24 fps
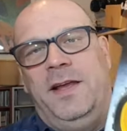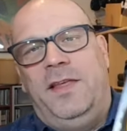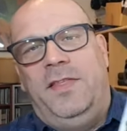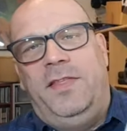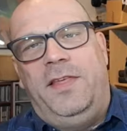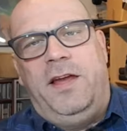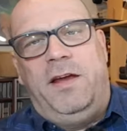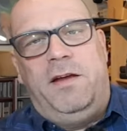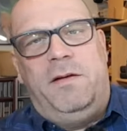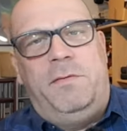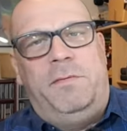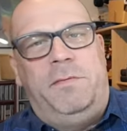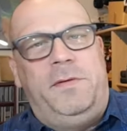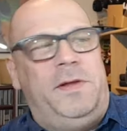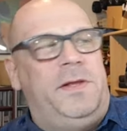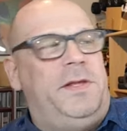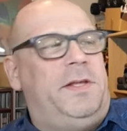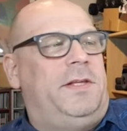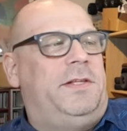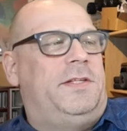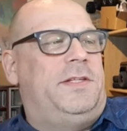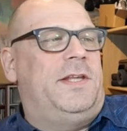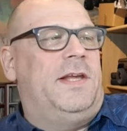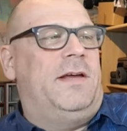There
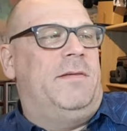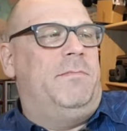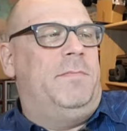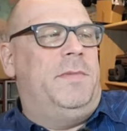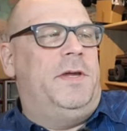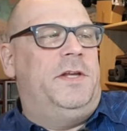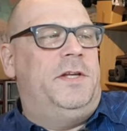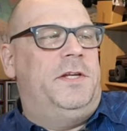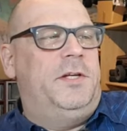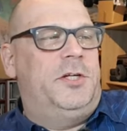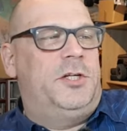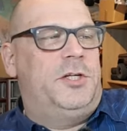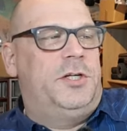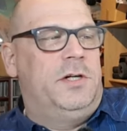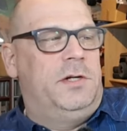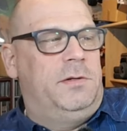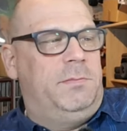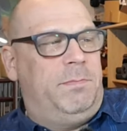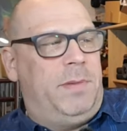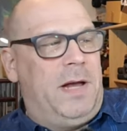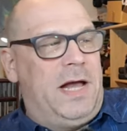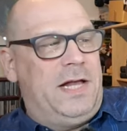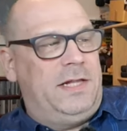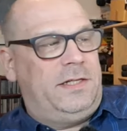will be some additional
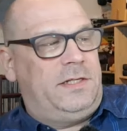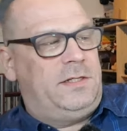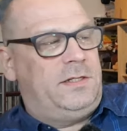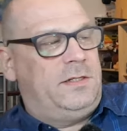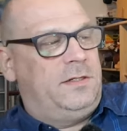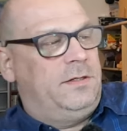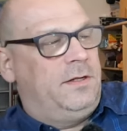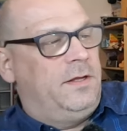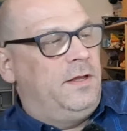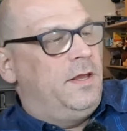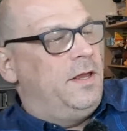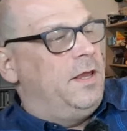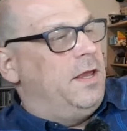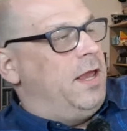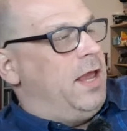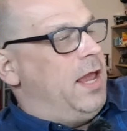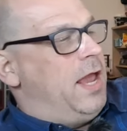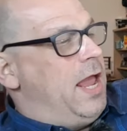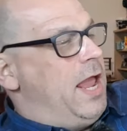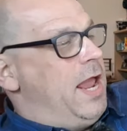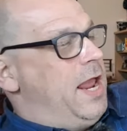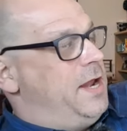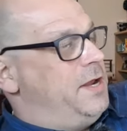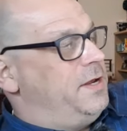parts.
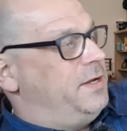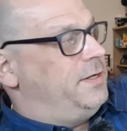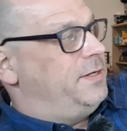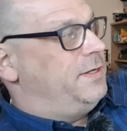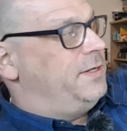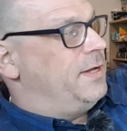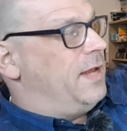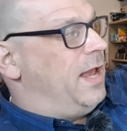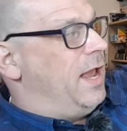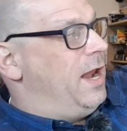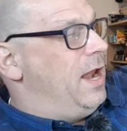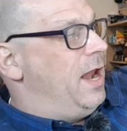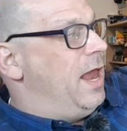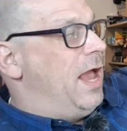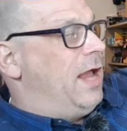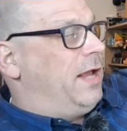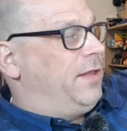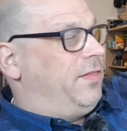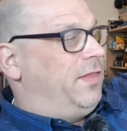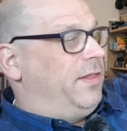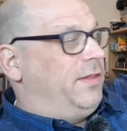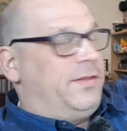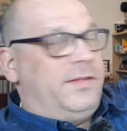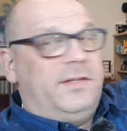And I
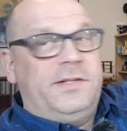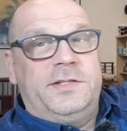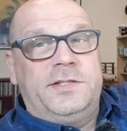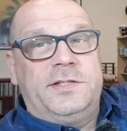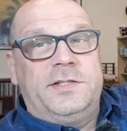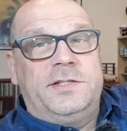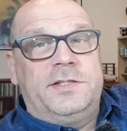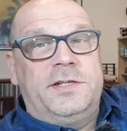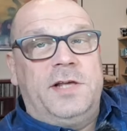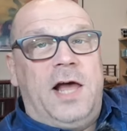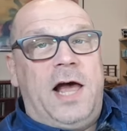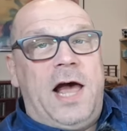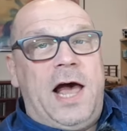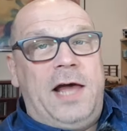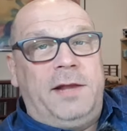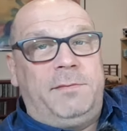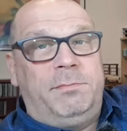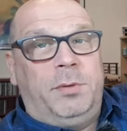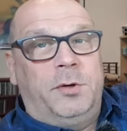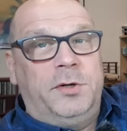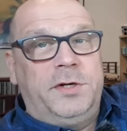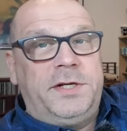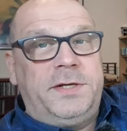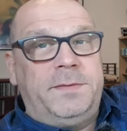like that this is a
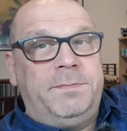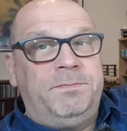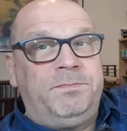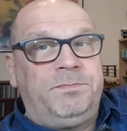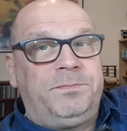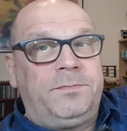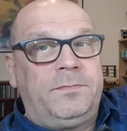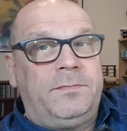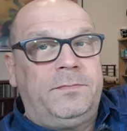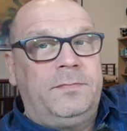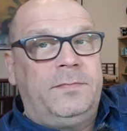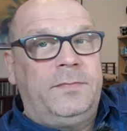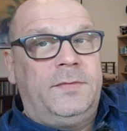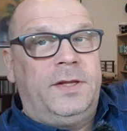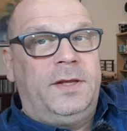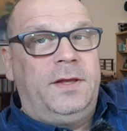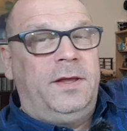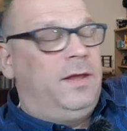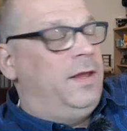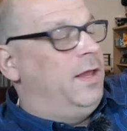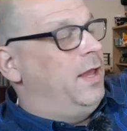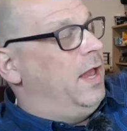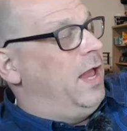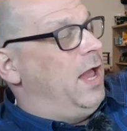hard body.
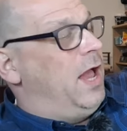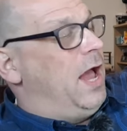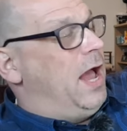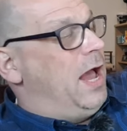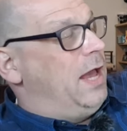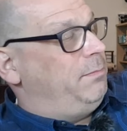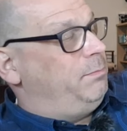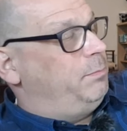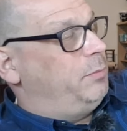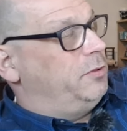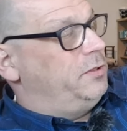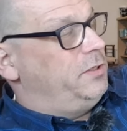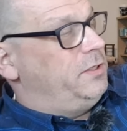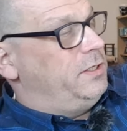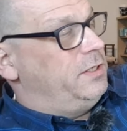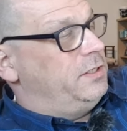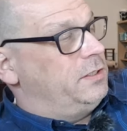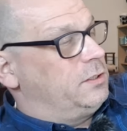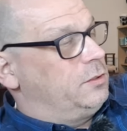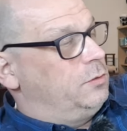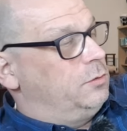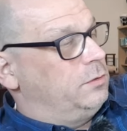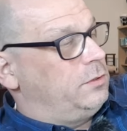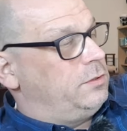A hard body
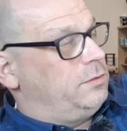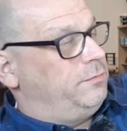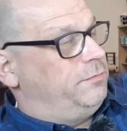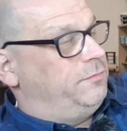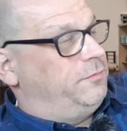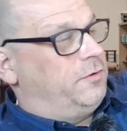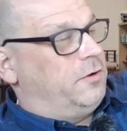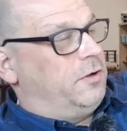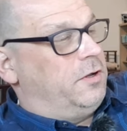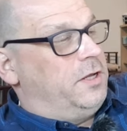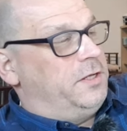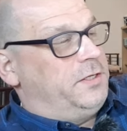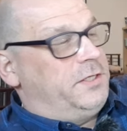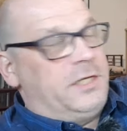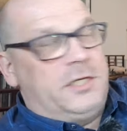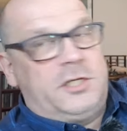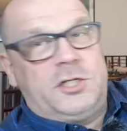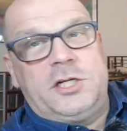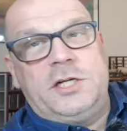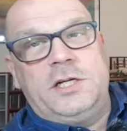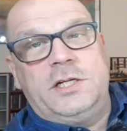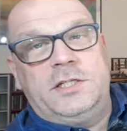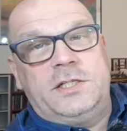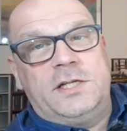is good for
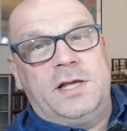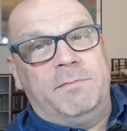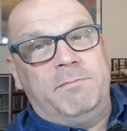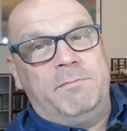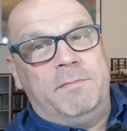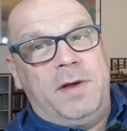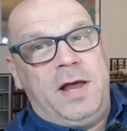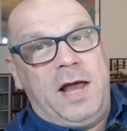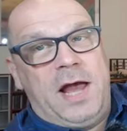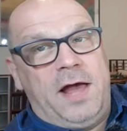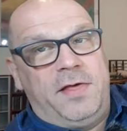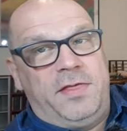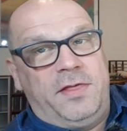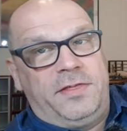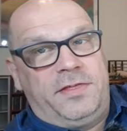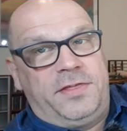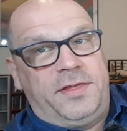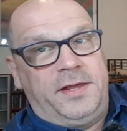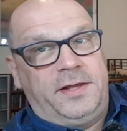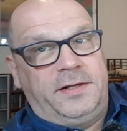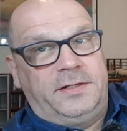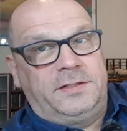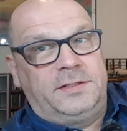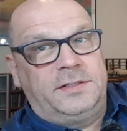attaching some other
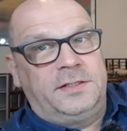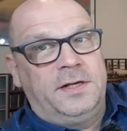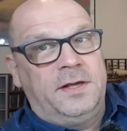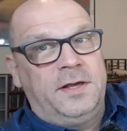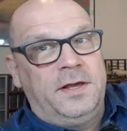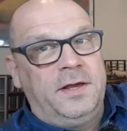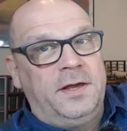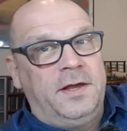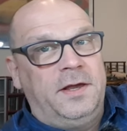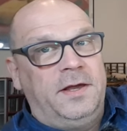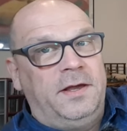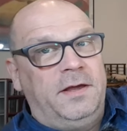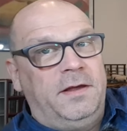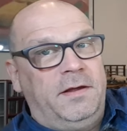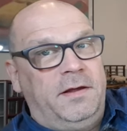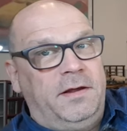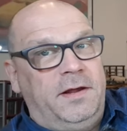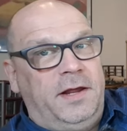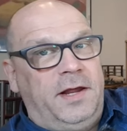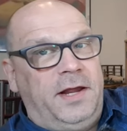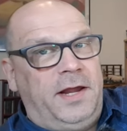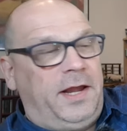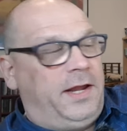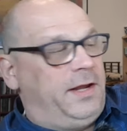things.
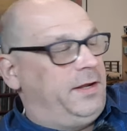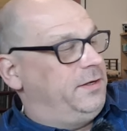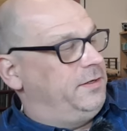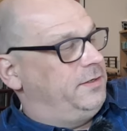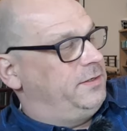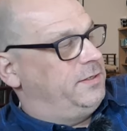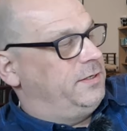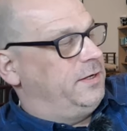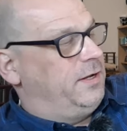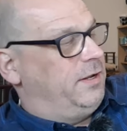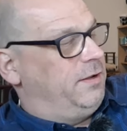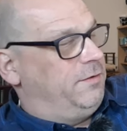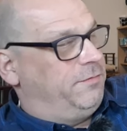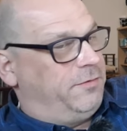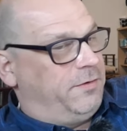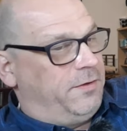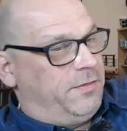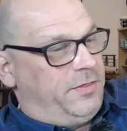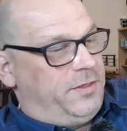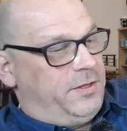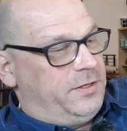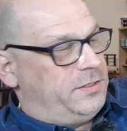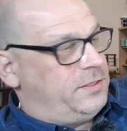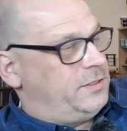And uh,
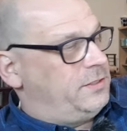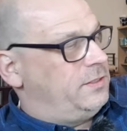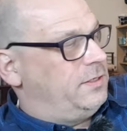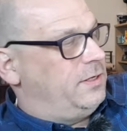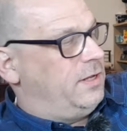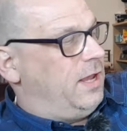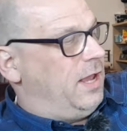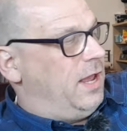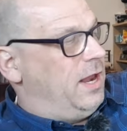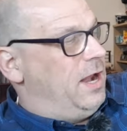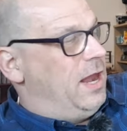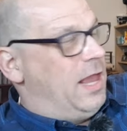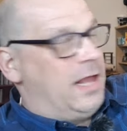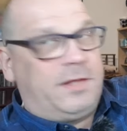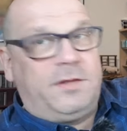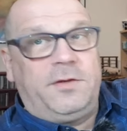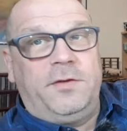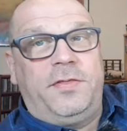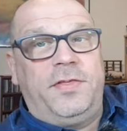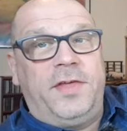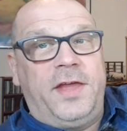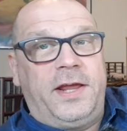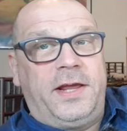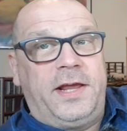for this, I like to
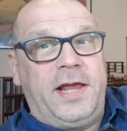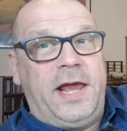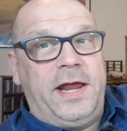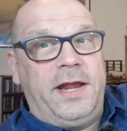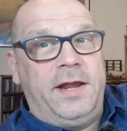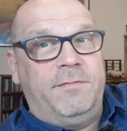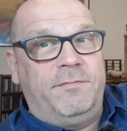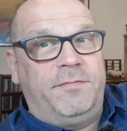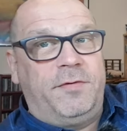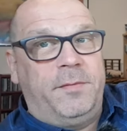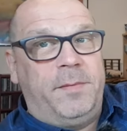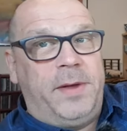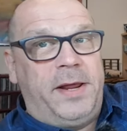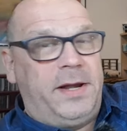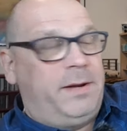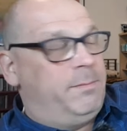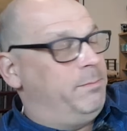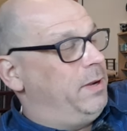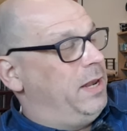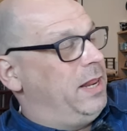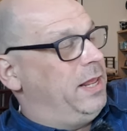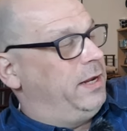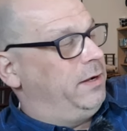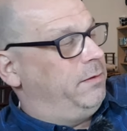thank Adam from Adam
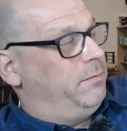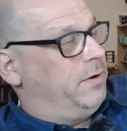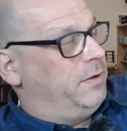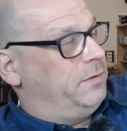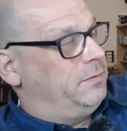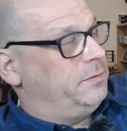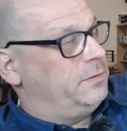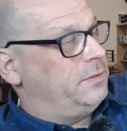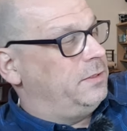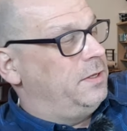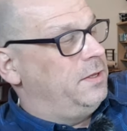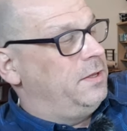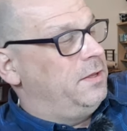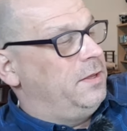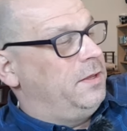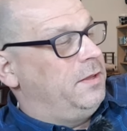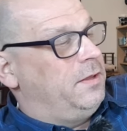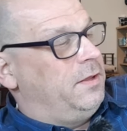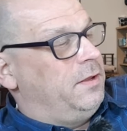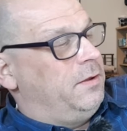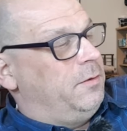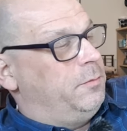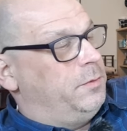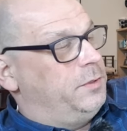Playground,
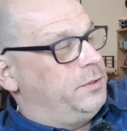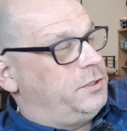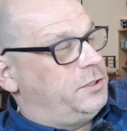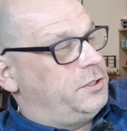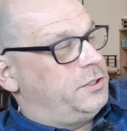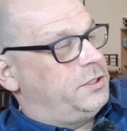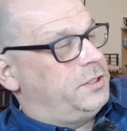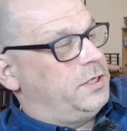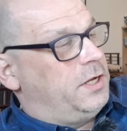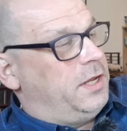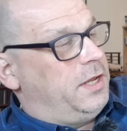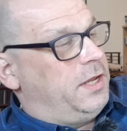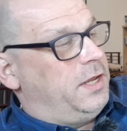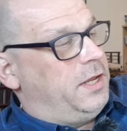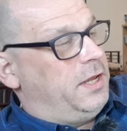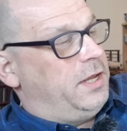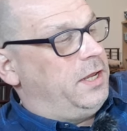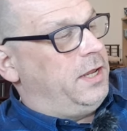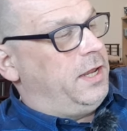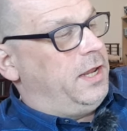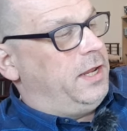which uh,